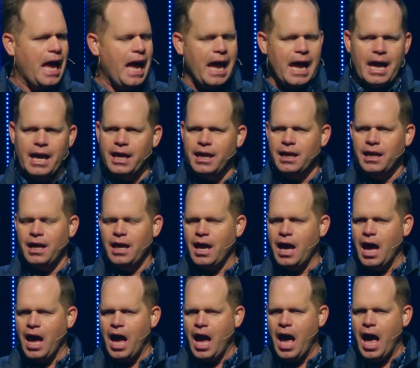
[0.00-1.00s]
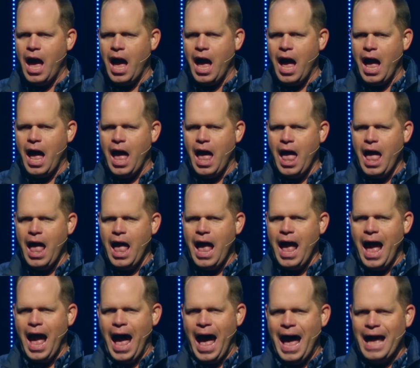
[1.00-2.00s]
And
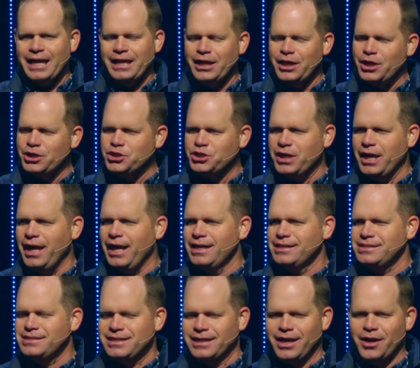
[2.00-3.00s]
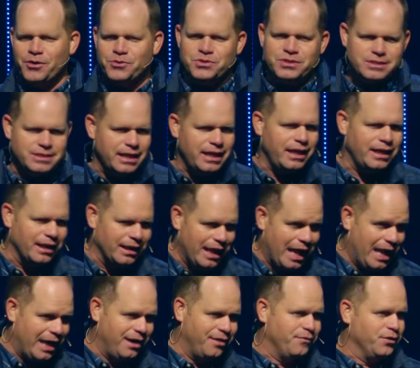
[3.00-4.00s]
I get a chance to go see a
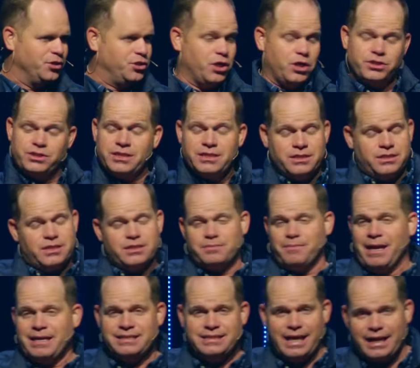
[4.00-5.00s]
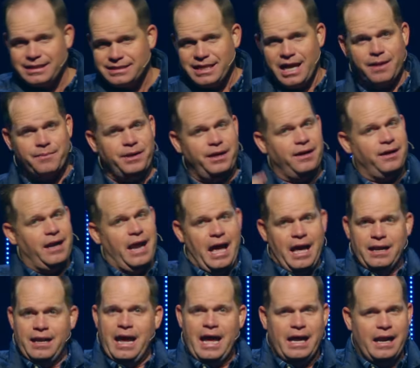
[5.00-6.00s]
lot of different churches. This is just my second time here, and
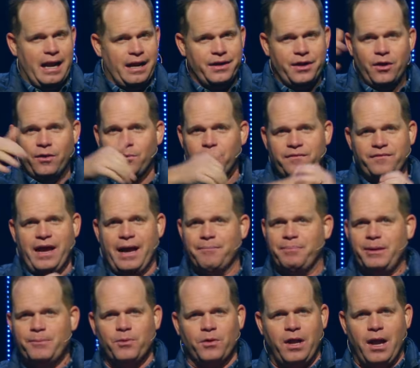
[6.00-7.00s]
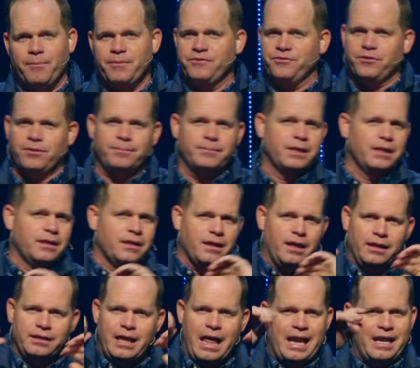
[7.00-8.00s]
I, and I know we've got people coming from
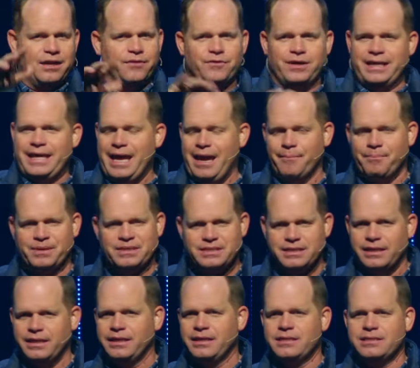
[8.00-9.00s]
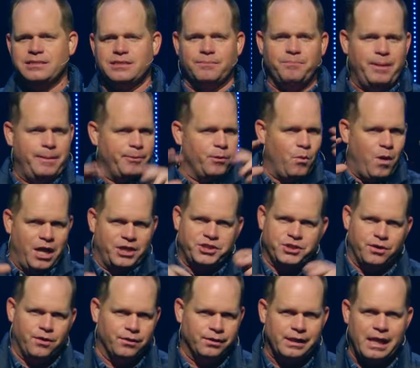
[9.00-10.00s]
a lot of different campuses and people
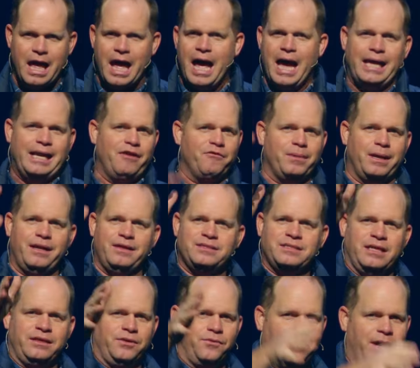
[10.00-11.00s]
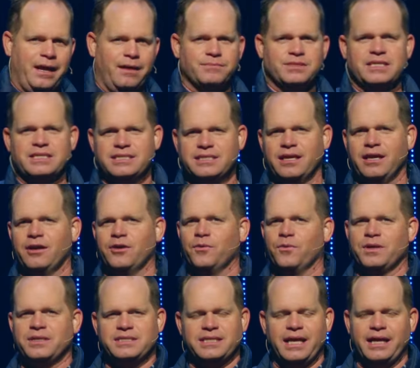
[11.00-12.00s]
watching online. Everybody that's at the Ramsey Center, I
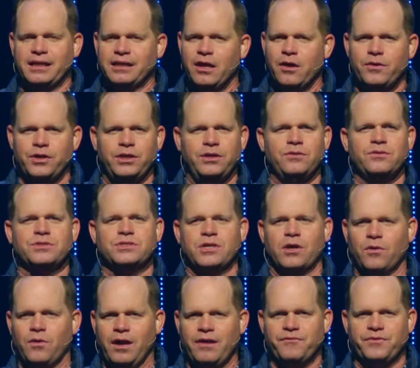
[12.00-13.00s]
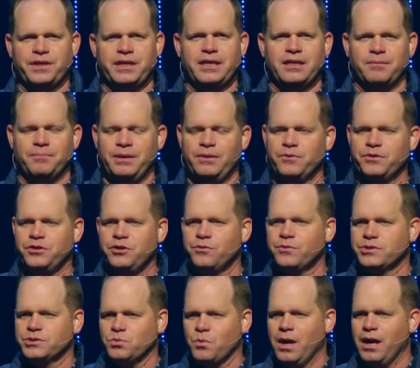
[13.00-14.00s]
want to say hello to you. So grateful to get to be with
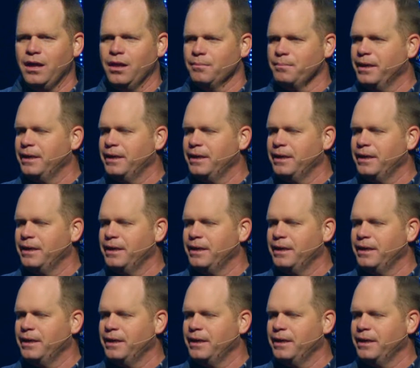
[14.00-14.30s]
you as well.